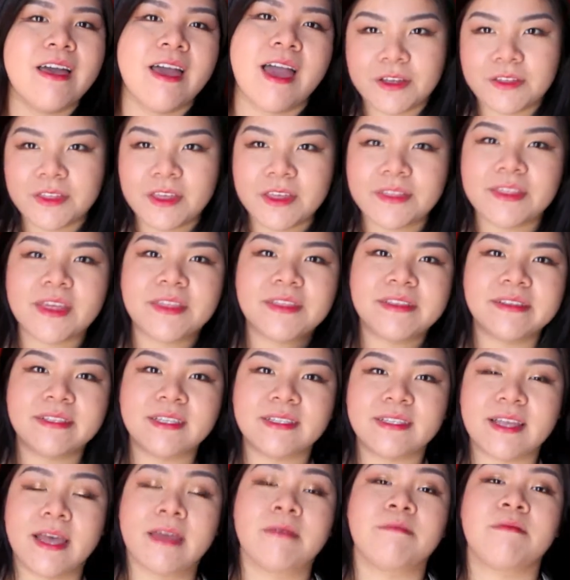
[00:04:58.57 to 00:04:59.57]
I think that this
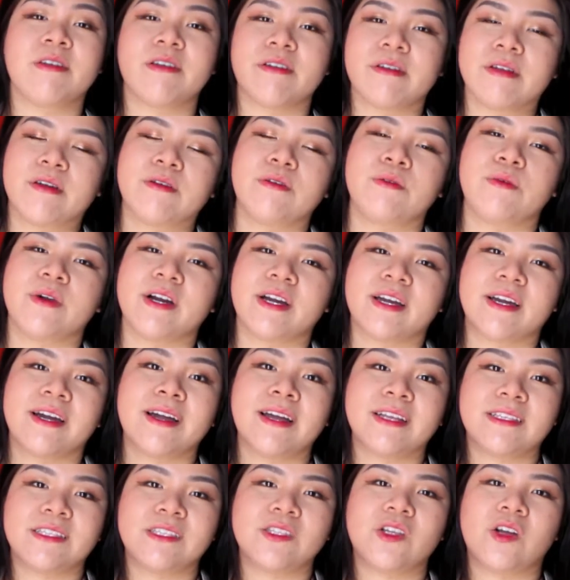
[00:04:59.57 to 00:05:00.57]
is a miracle worker.
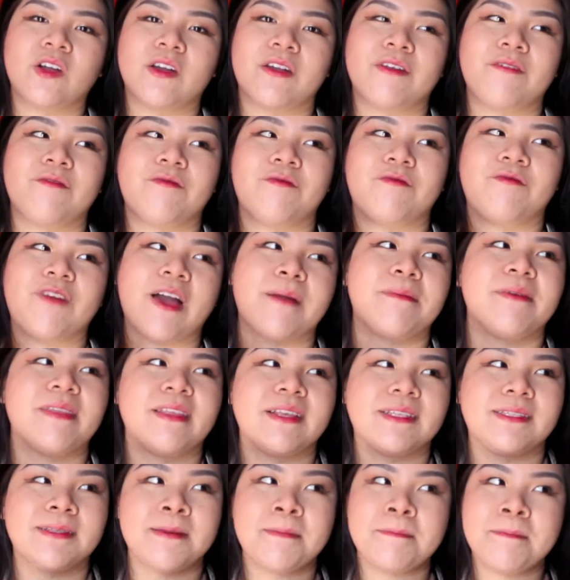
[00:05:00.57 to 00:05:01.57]
It's not
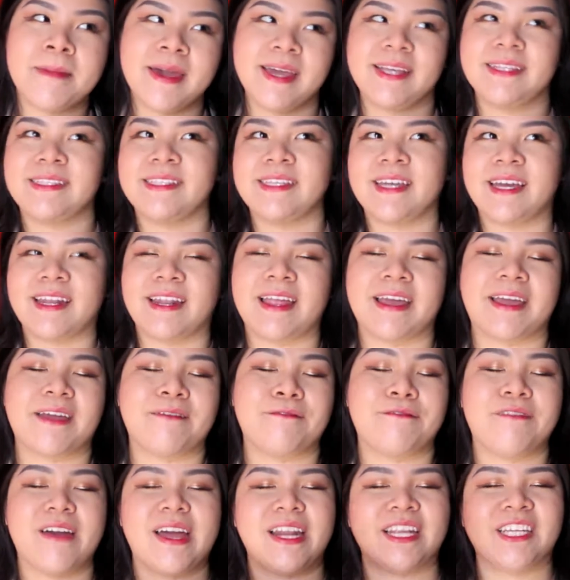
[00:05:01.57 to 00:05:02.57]
fabulous, amazing, like
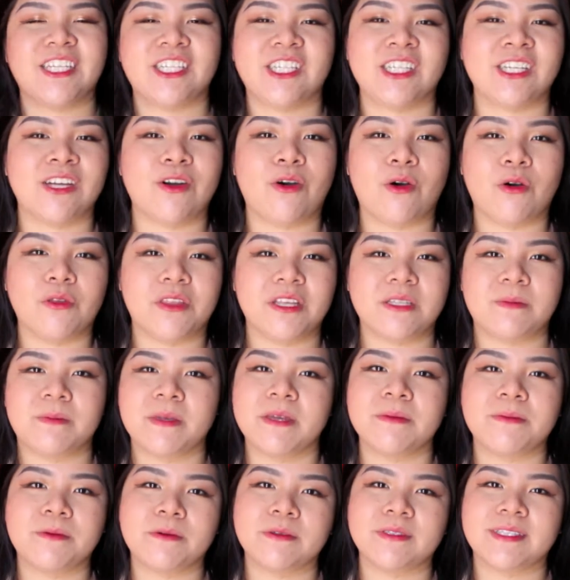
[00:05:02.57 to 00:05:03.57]
vanishing all these
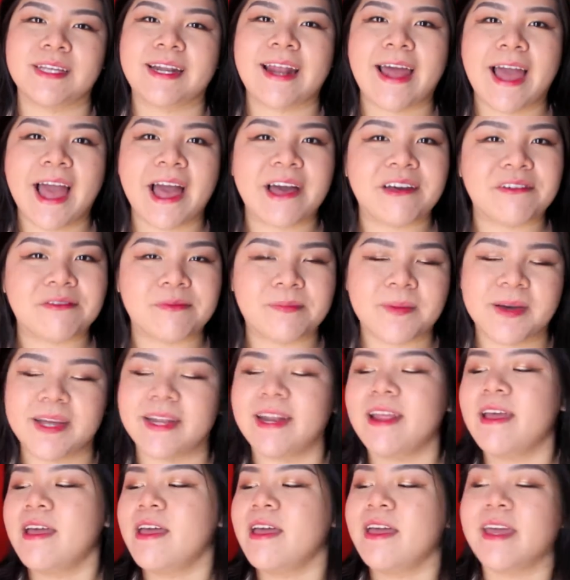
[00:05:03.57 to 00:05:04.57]
pimples that I have,
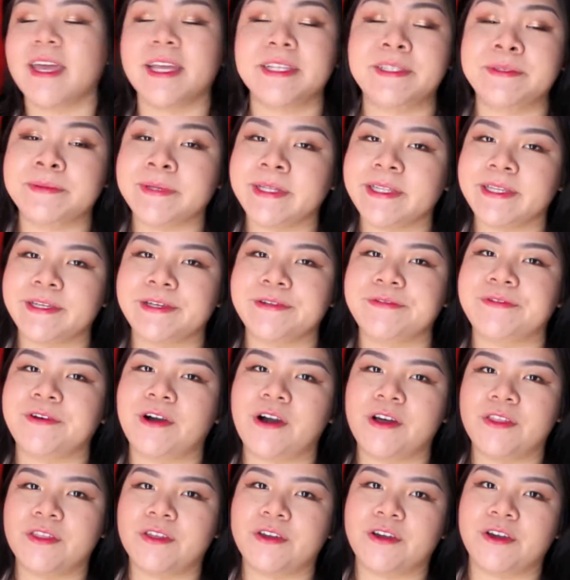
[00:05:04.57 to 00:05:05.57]
but it's really good for
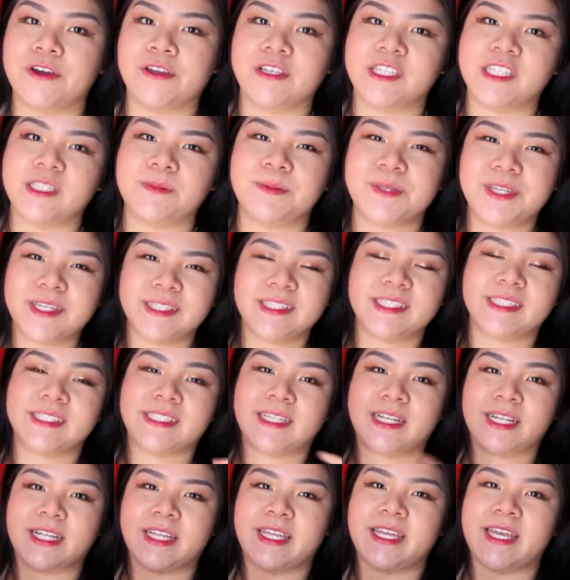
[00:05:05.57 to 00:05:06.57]
on the go just because it's
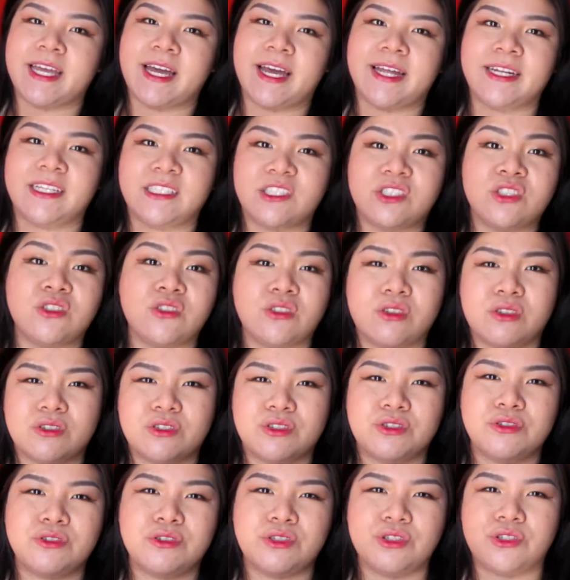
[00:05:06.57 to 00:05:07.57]
clear and it's not
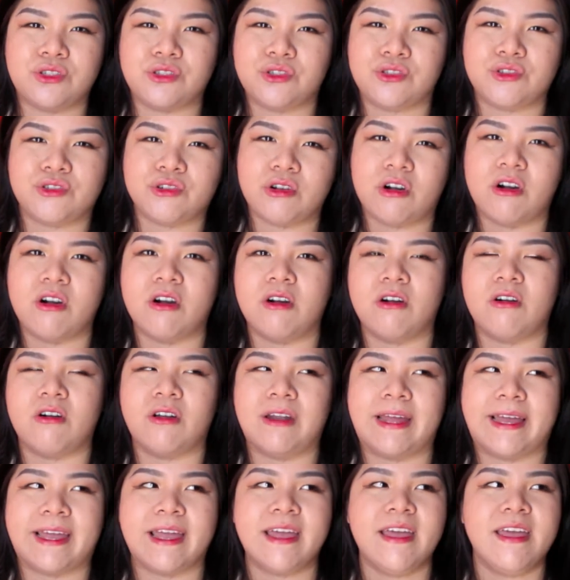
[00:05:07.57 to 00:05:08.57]
too strong, or
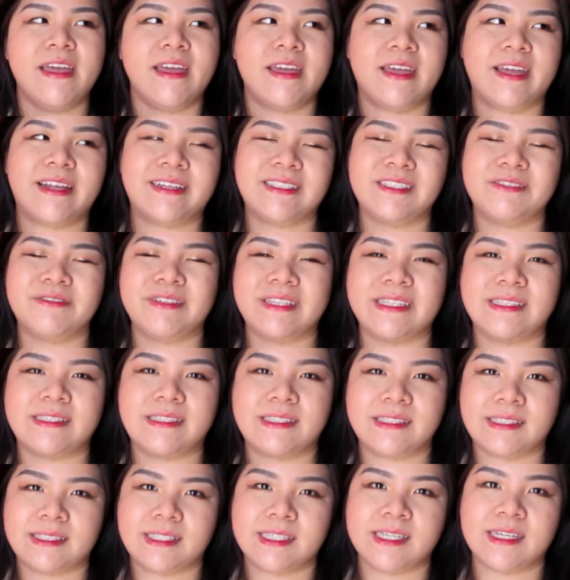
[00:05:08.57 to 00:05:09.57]
like it doesn't really
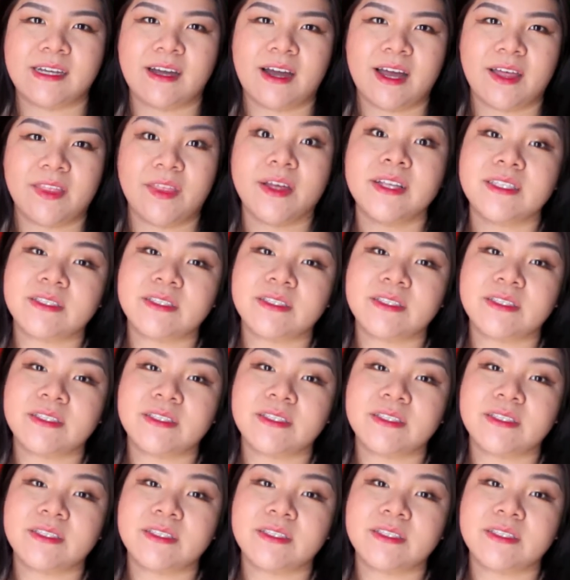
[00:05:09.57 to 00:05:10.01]
sting either.